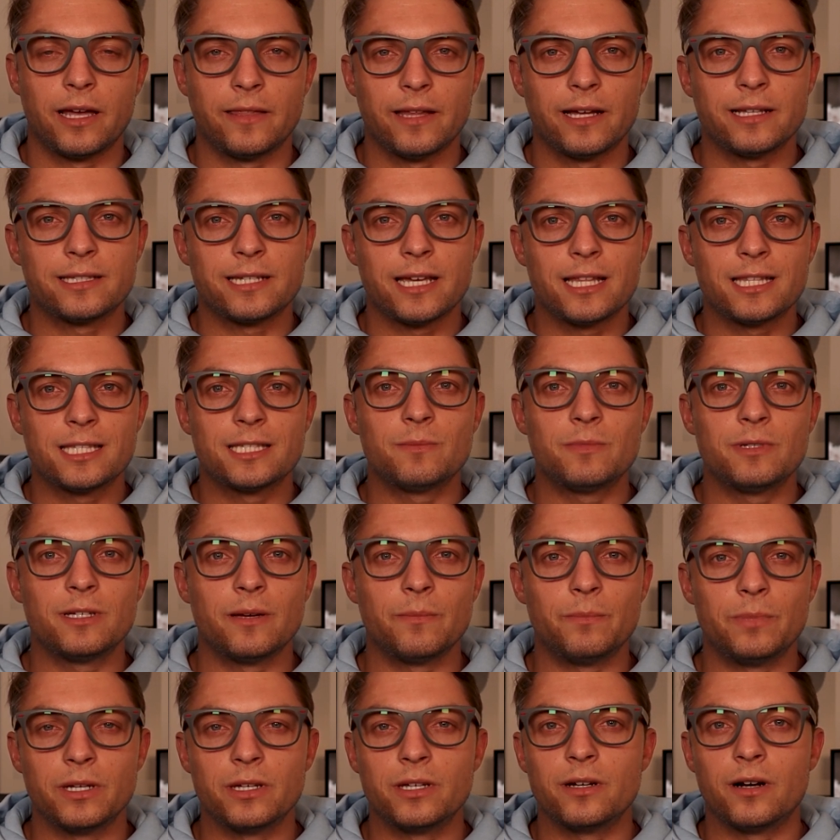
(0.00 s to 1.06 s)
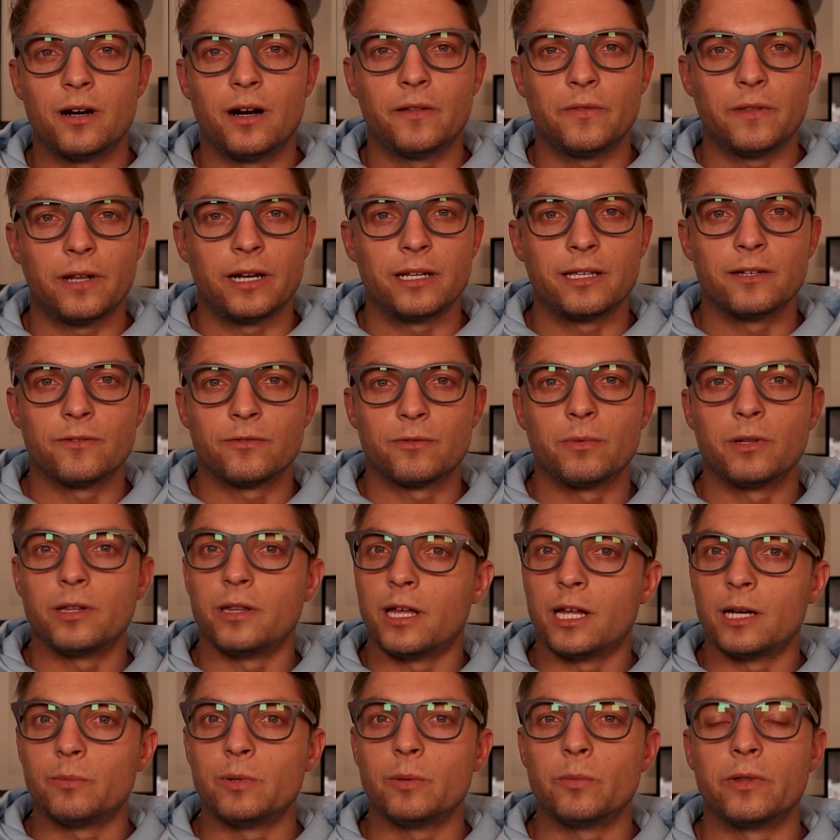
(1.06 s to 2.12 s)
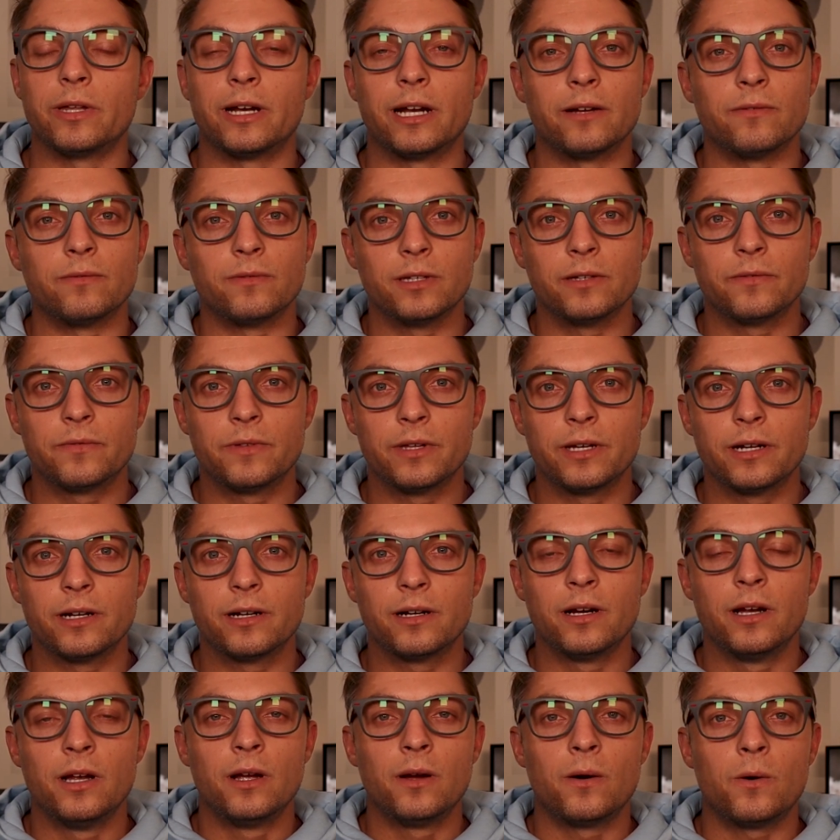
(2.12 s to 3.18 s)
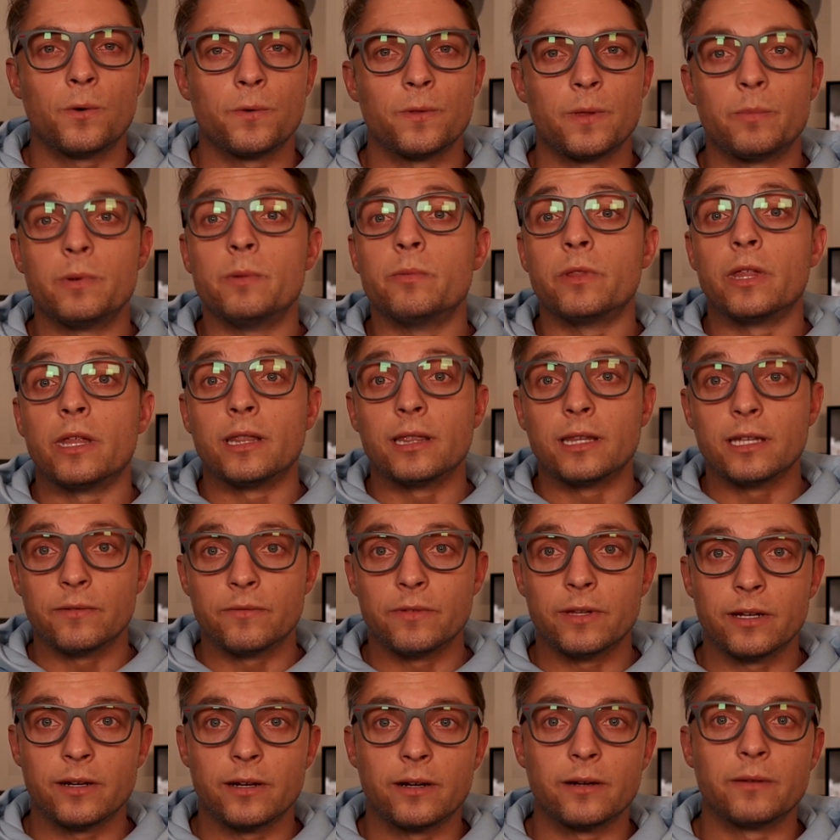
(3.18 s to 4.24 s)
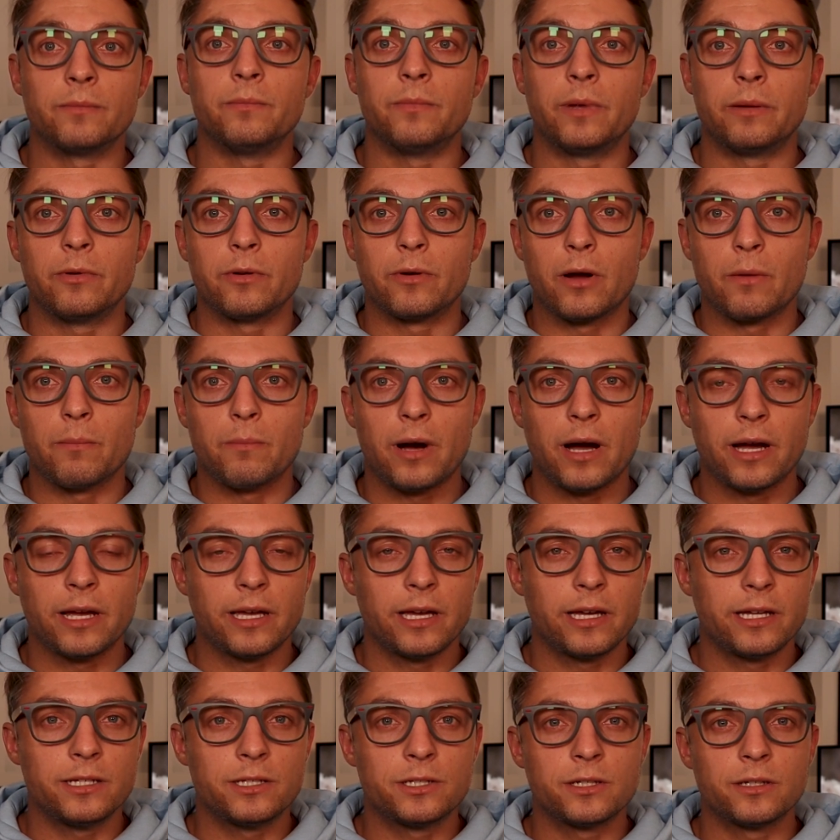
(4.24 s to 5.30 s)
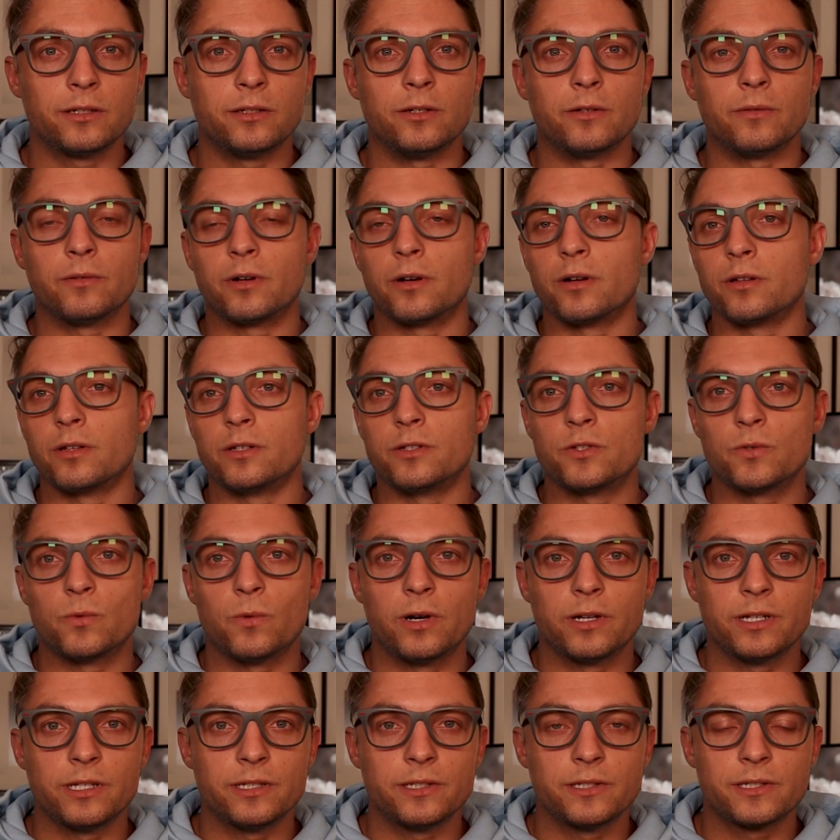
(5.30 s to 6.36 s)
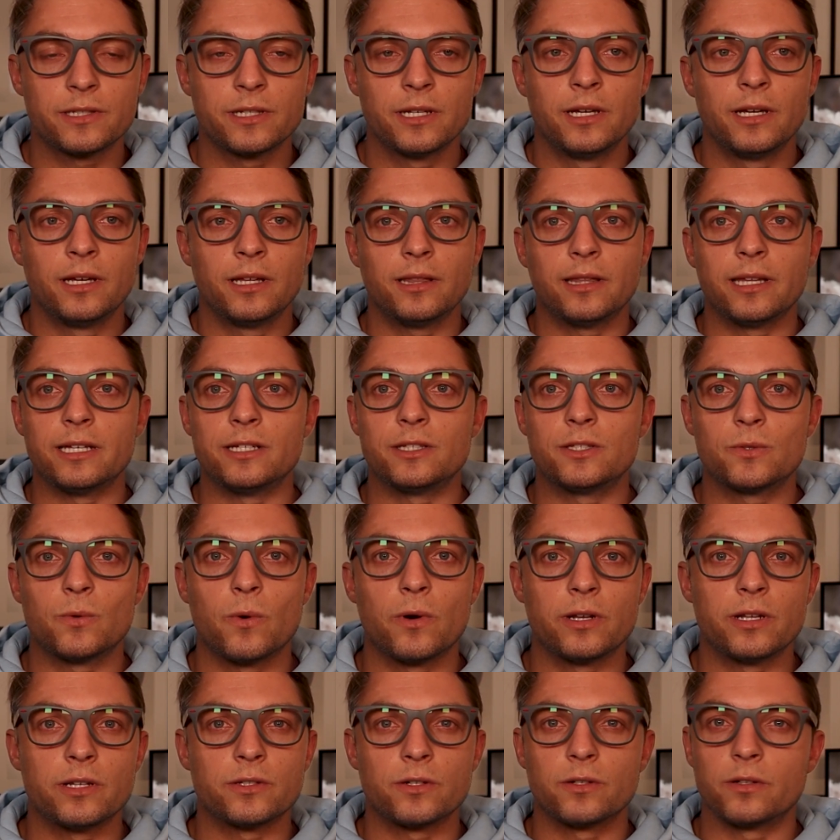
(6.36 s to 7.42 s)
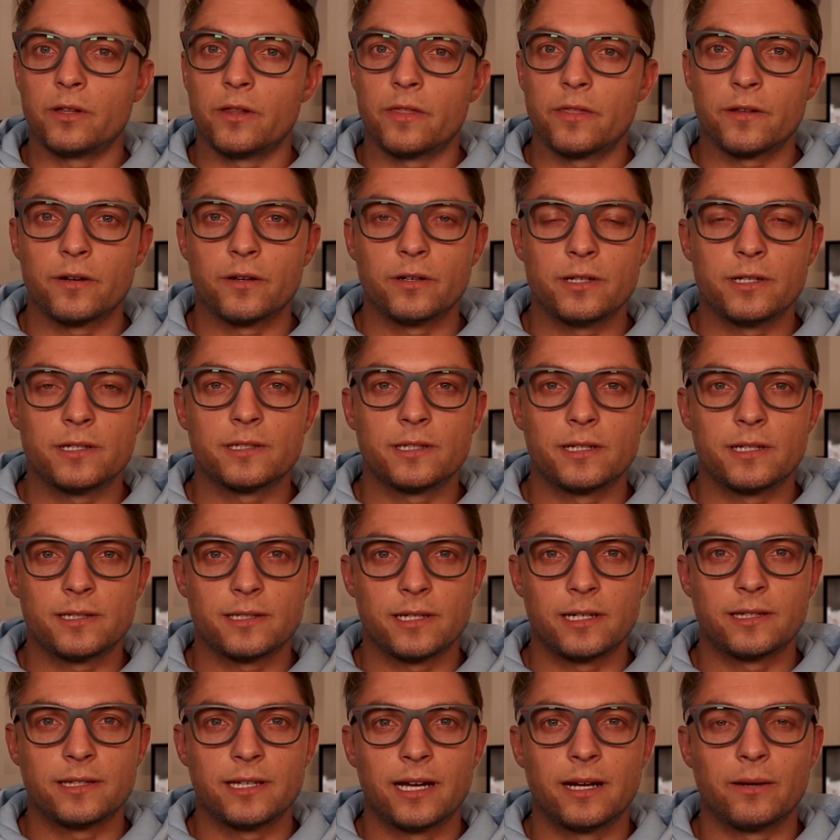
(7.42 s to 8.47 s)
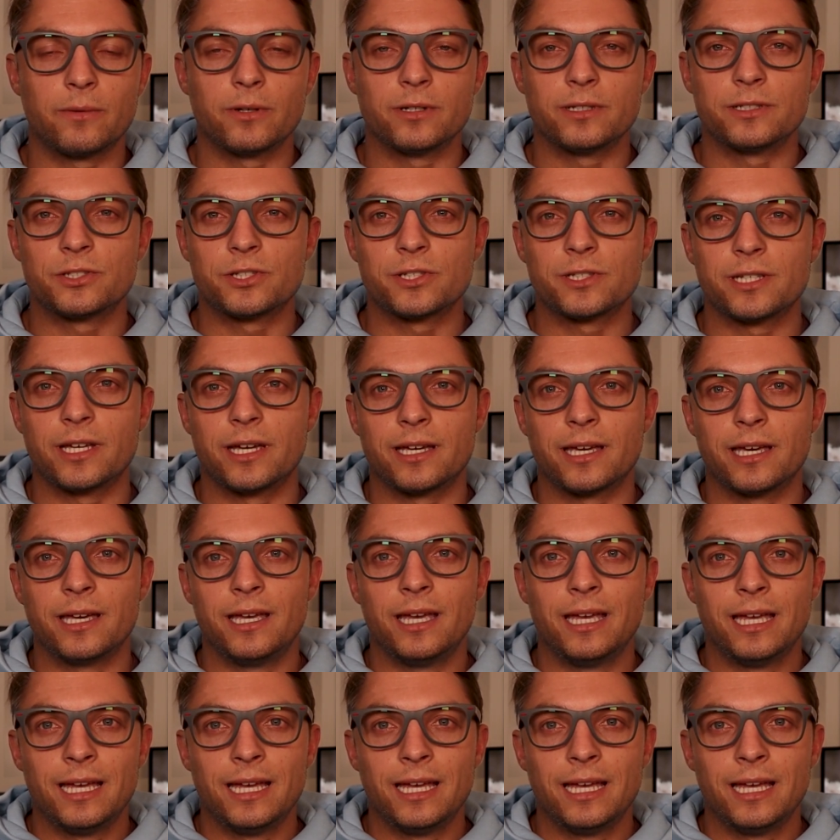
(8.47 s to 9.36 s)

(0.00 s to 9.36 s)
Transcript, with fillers: And that tends to be a big con that I get from a lot of people that have lived there or the people that live there are maybe around my age, you know, early 20s, late 20s, early 30s, things like that, where it's just like,